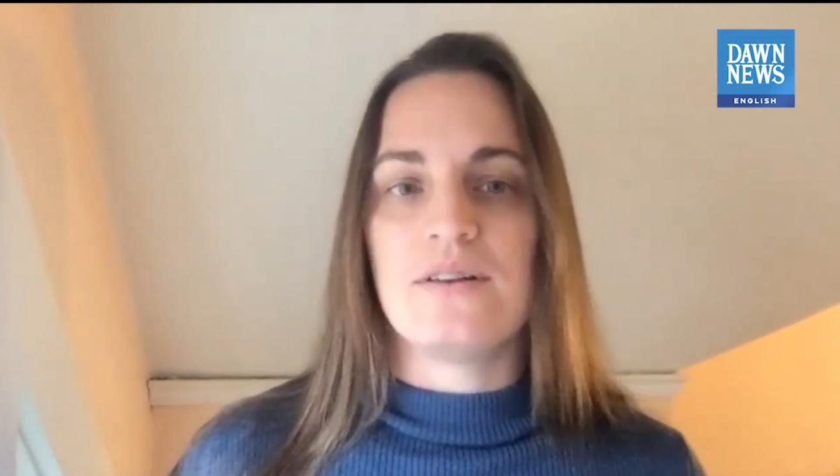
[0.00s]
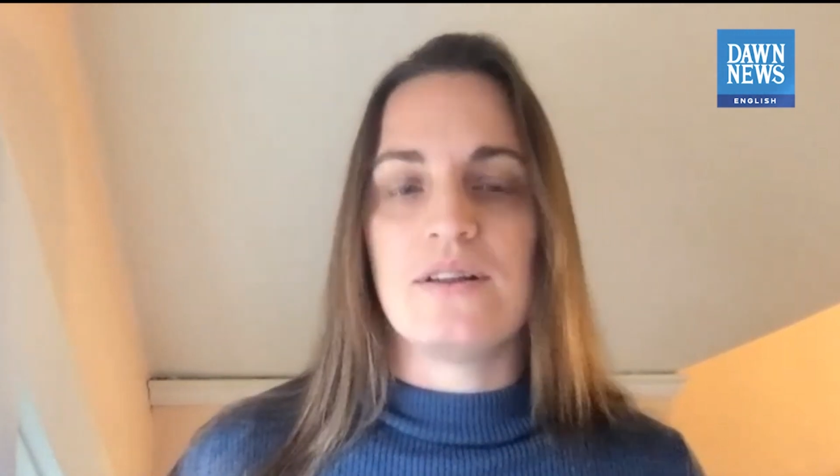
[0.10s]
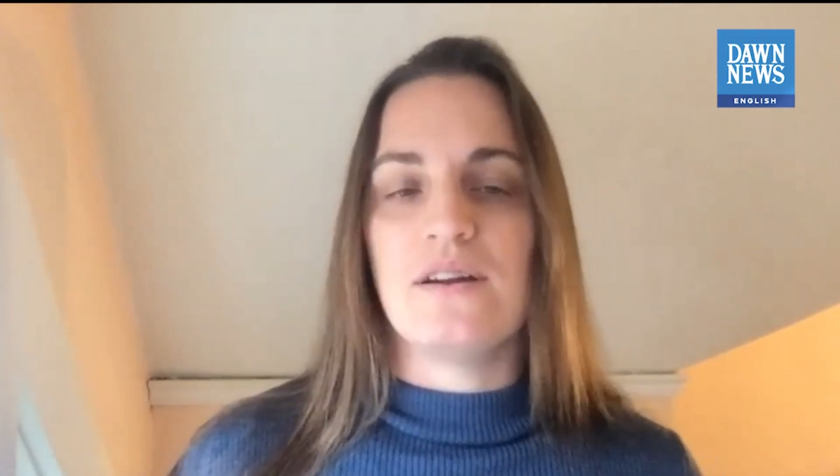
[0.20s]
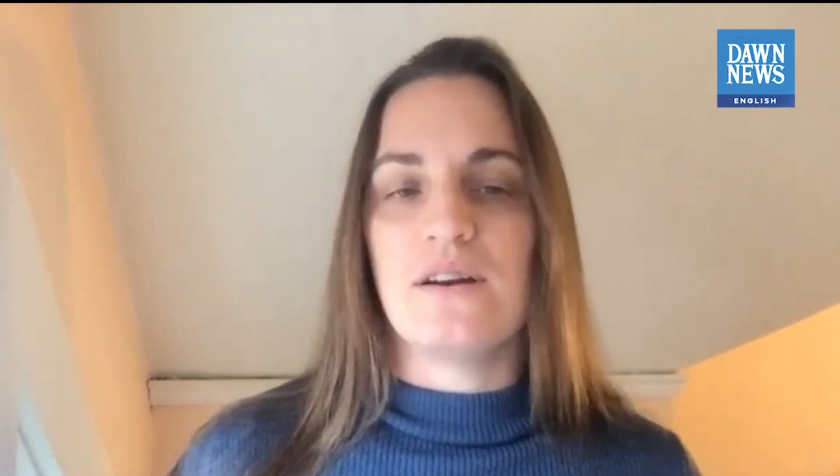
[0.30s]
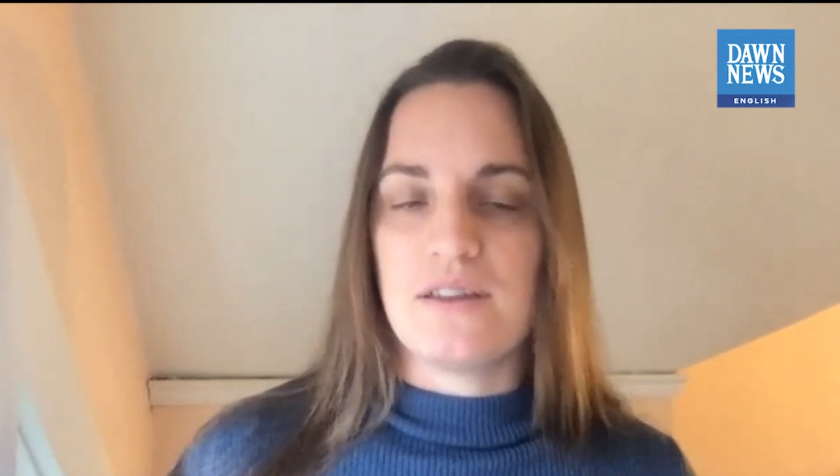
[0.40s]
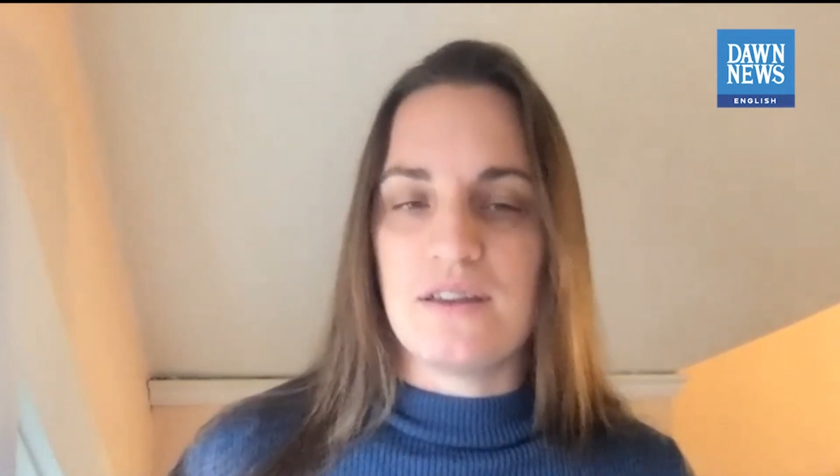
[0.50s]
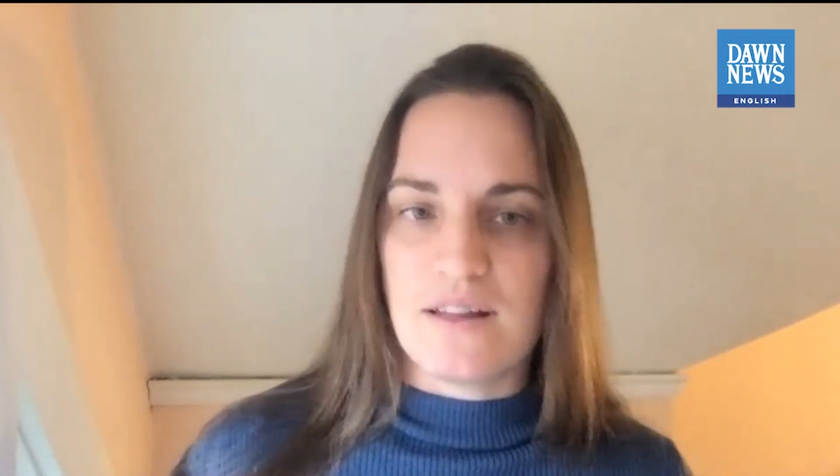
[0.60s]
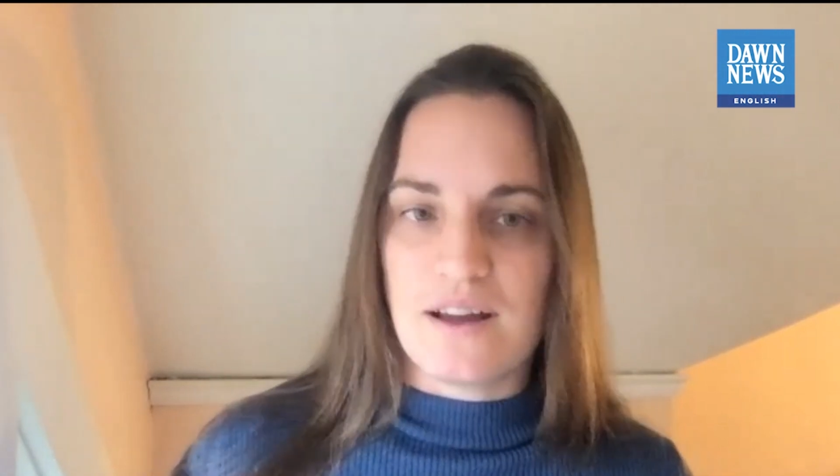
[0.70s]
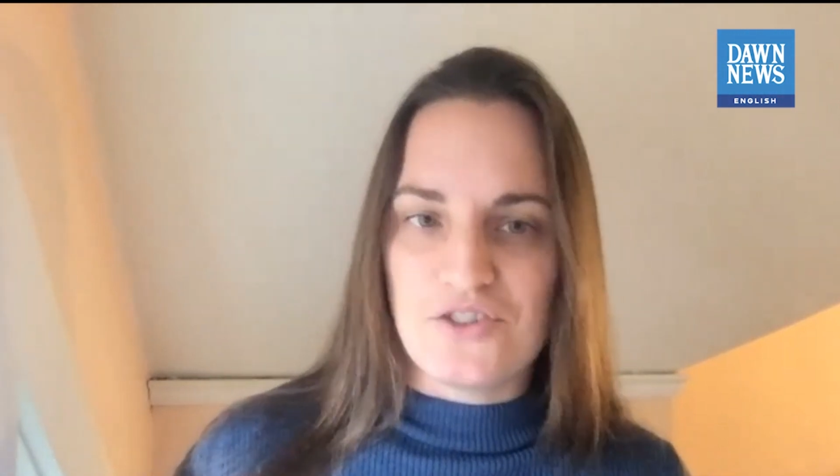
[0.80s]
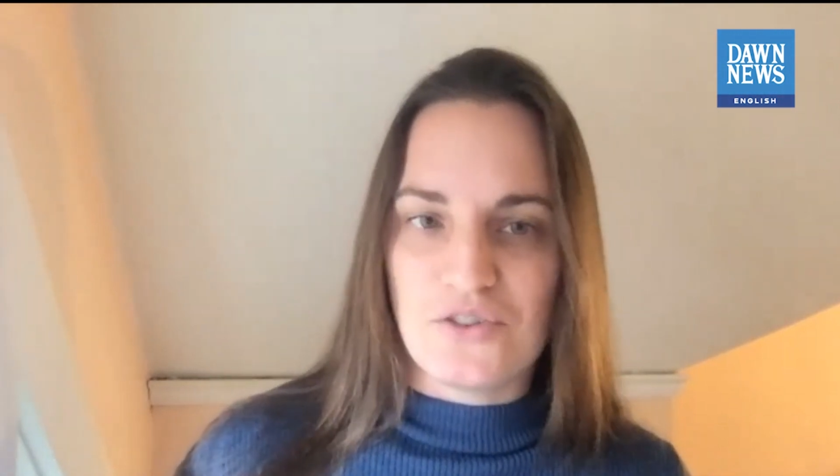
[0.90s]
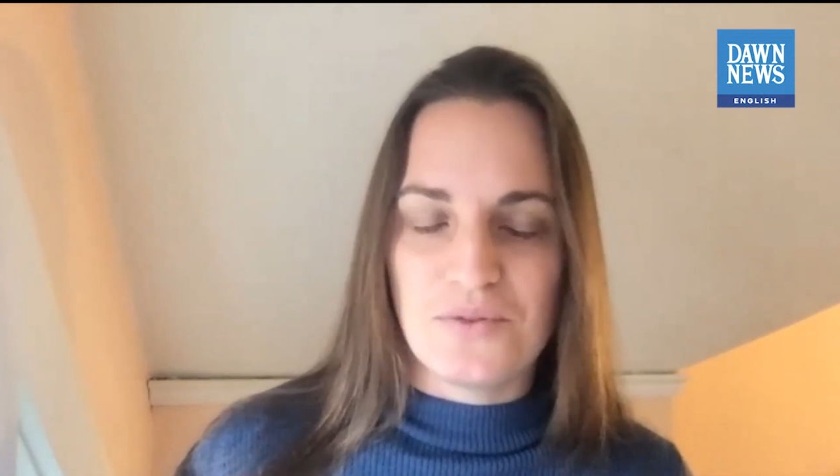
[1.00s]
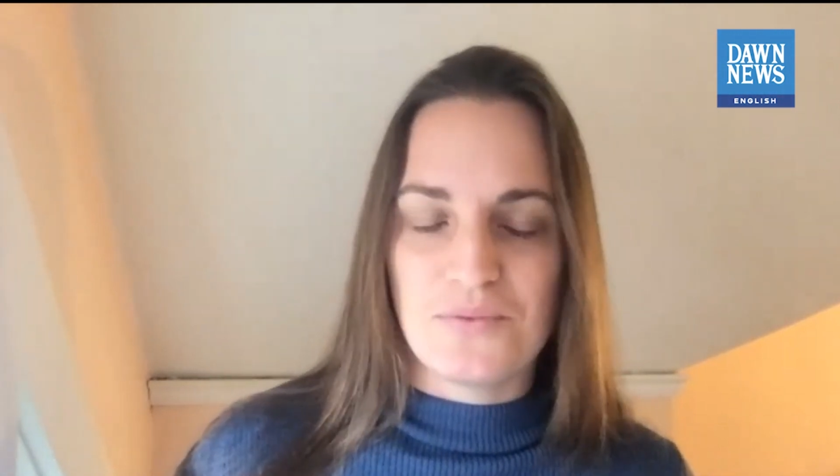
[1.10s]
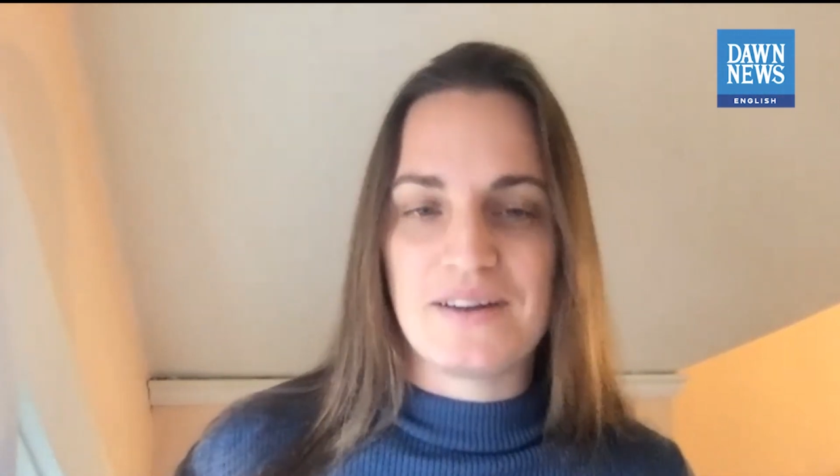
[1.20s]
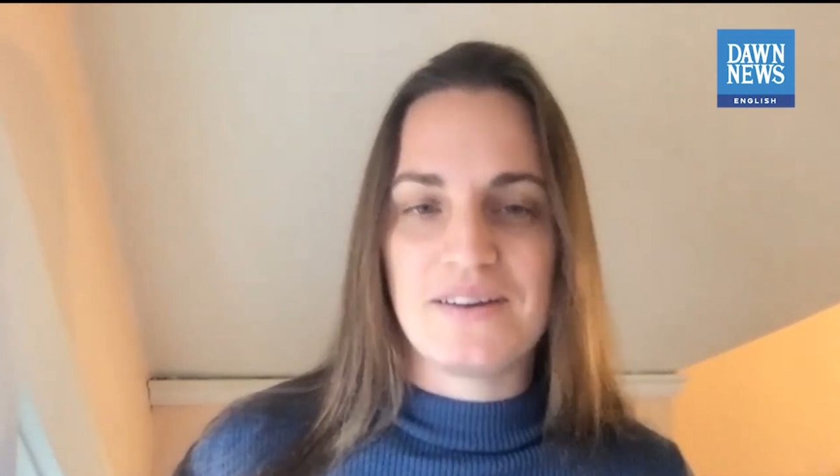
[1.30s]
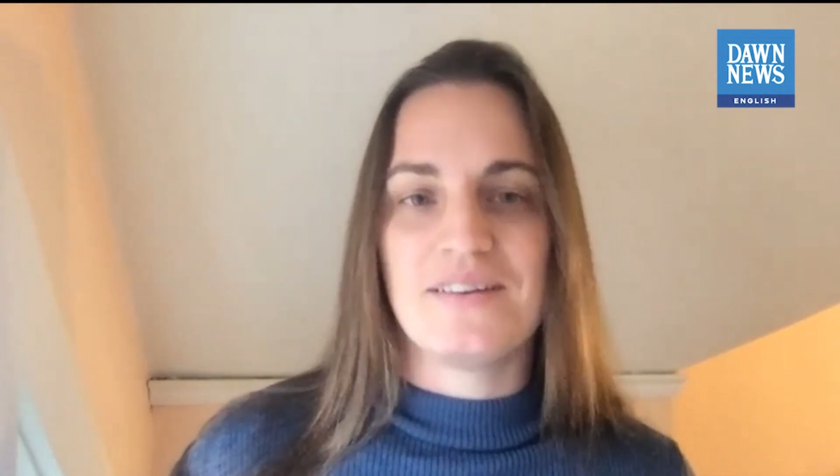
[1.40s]
and the archaeological
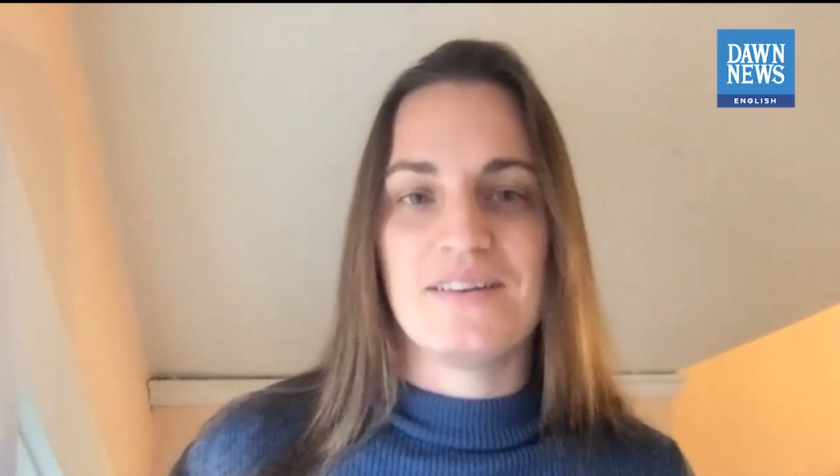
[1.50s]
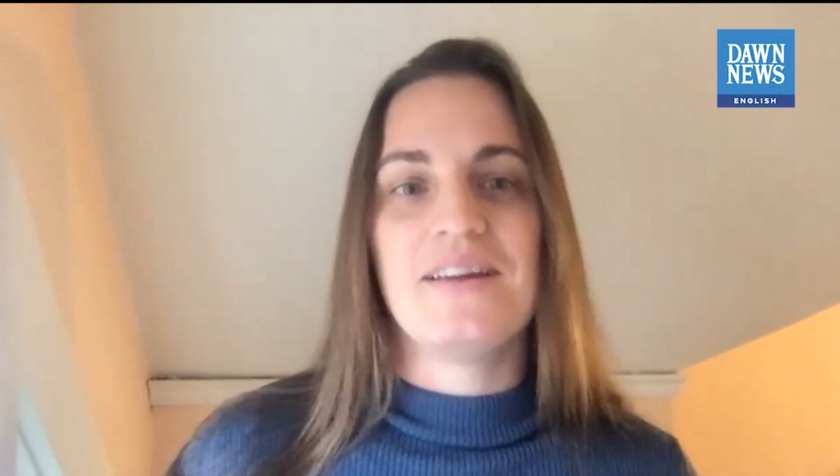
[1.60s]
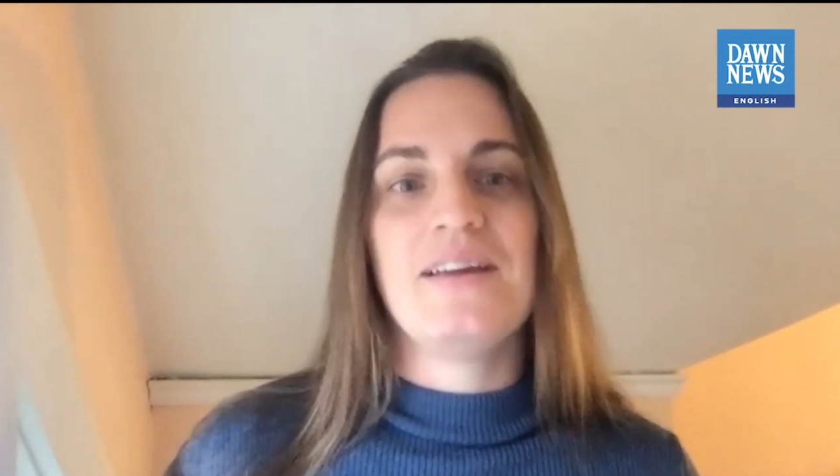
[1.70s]
record